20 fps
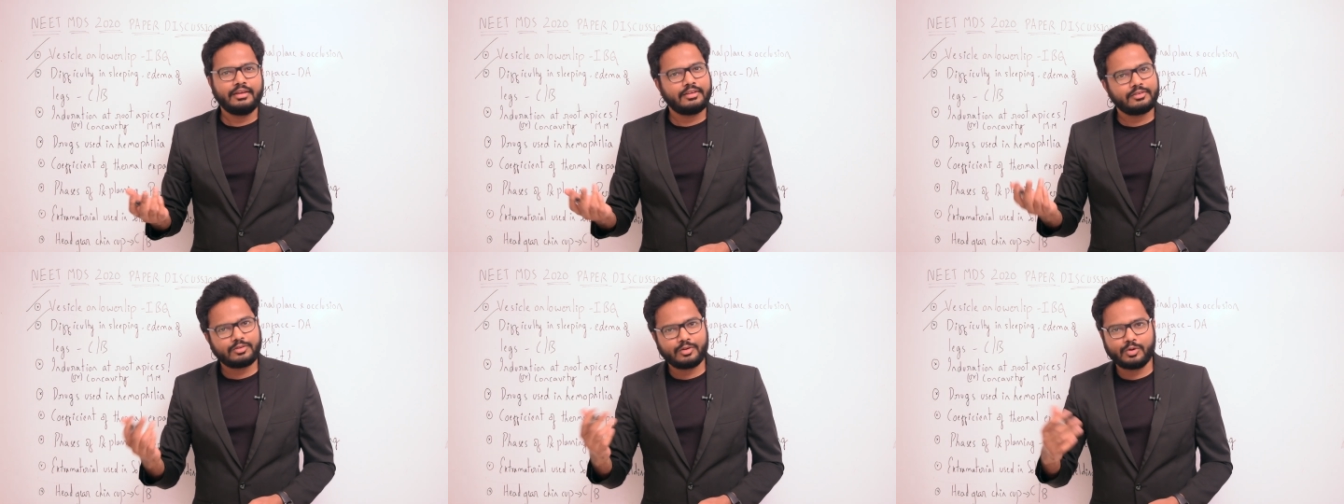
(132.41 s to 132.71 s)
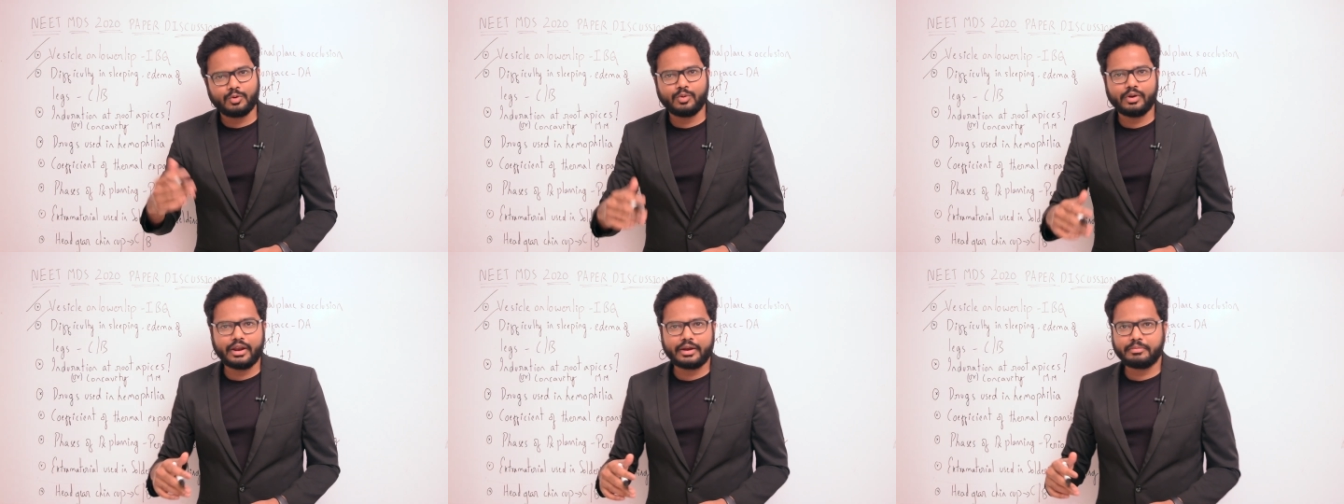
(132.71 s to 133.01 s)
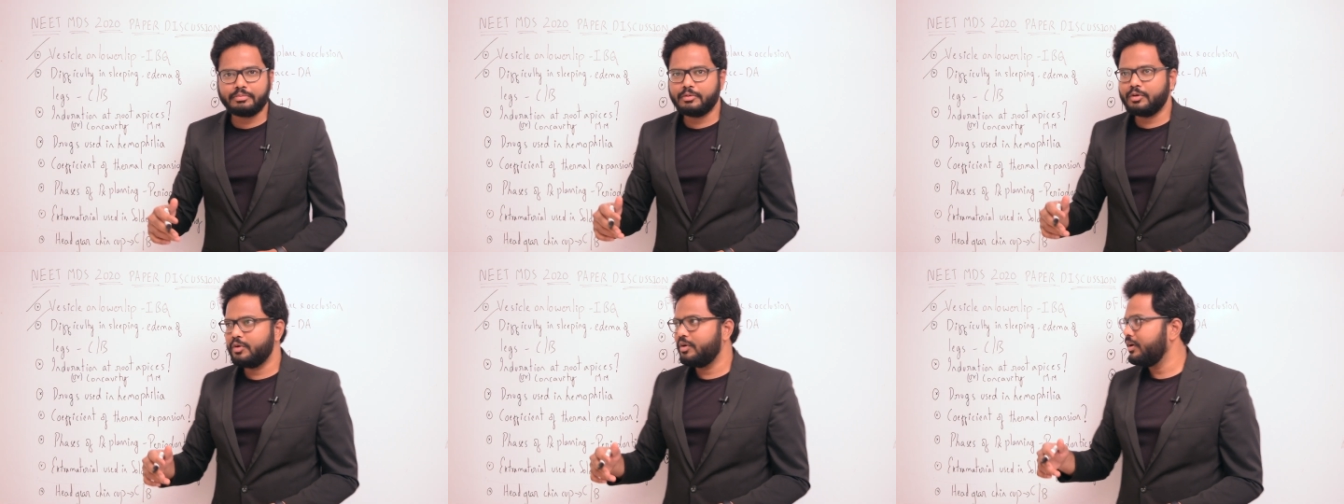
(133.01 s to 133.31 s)
so do
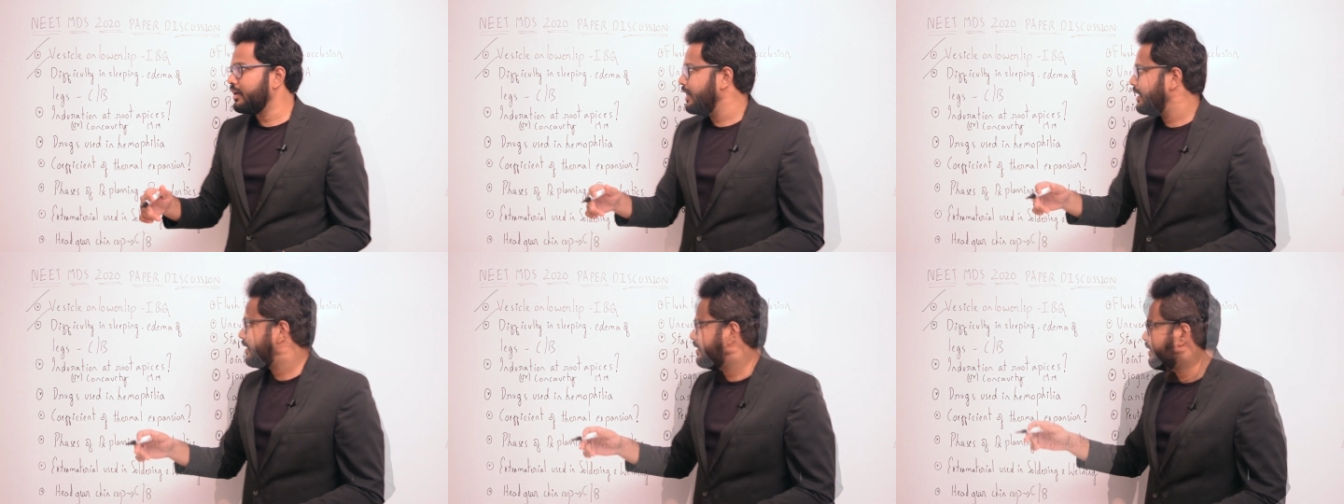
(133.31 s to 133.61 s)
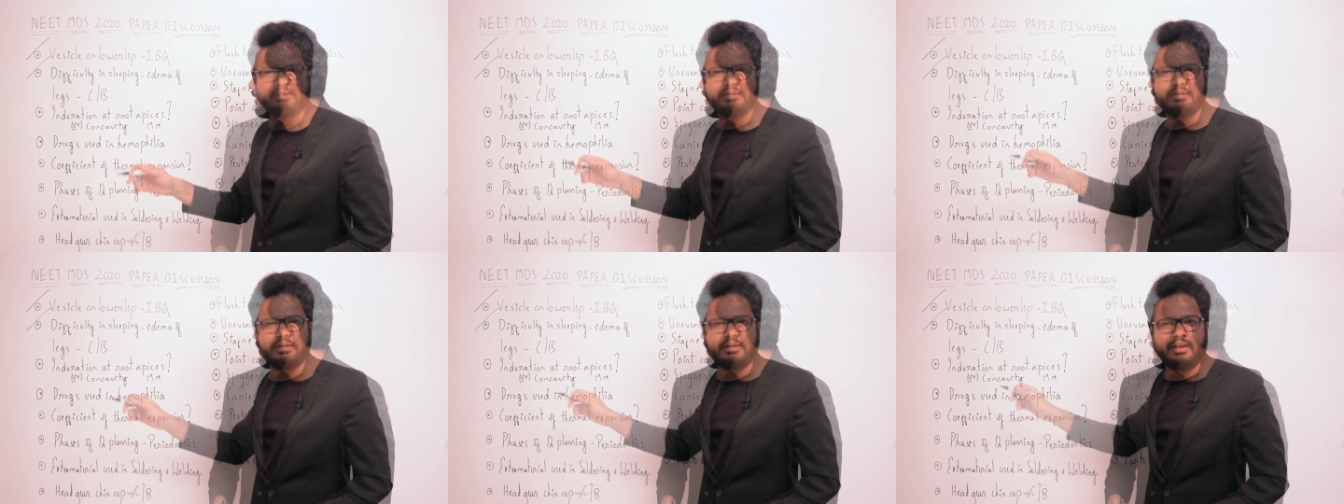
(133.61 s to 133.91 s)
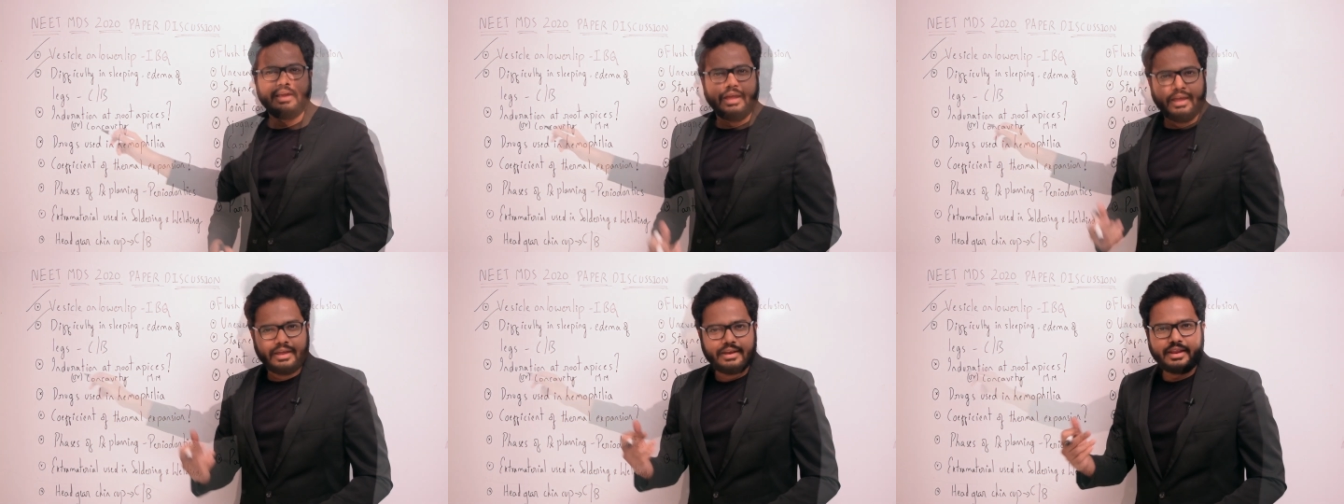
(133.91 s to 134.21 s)
let me know again
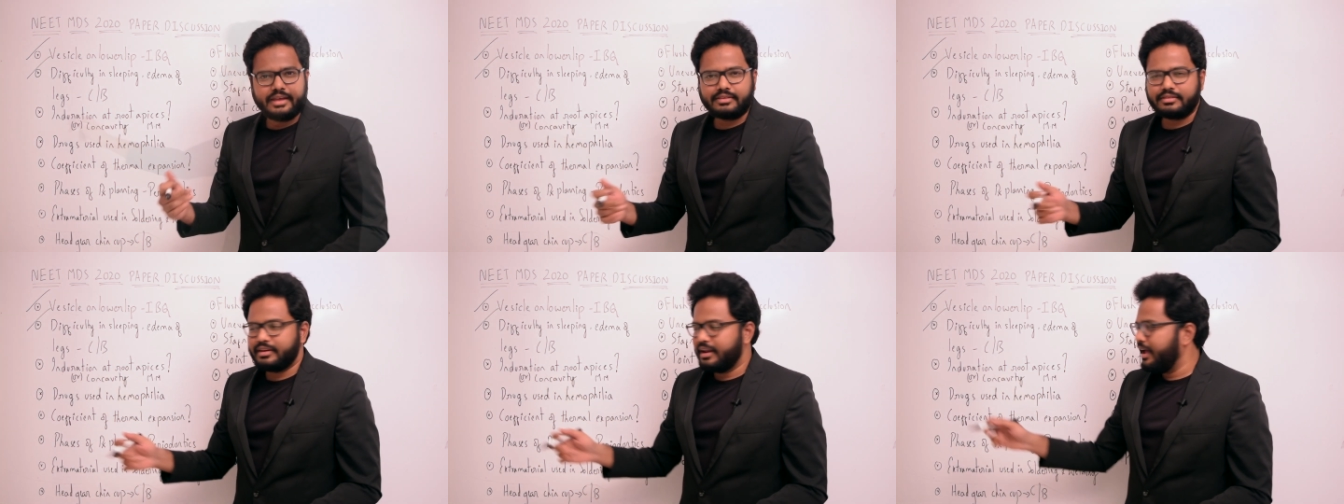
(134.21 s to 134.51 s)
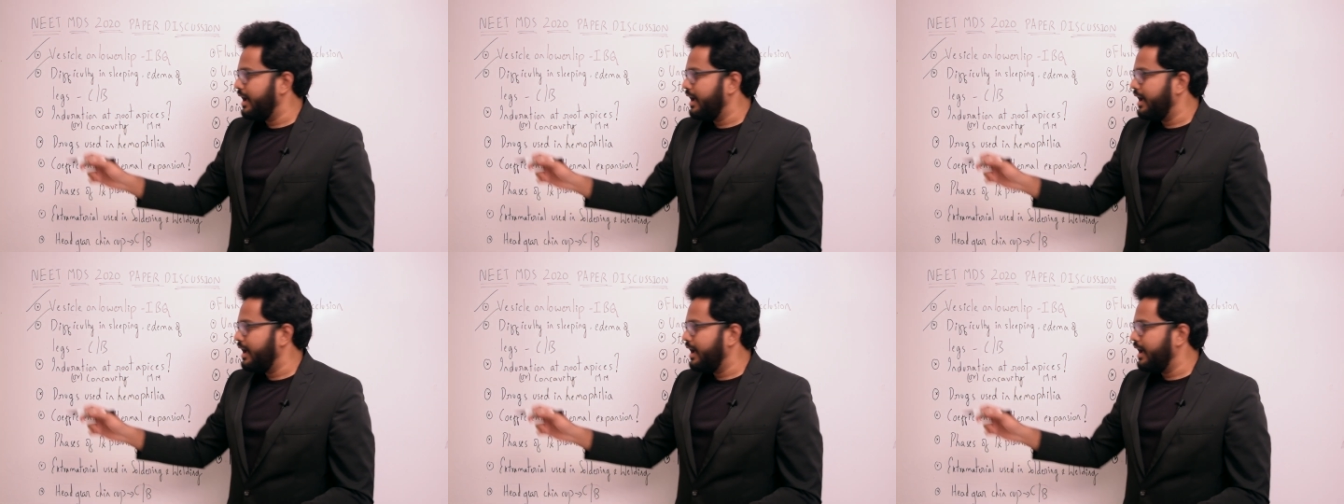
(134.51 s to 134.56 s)
next I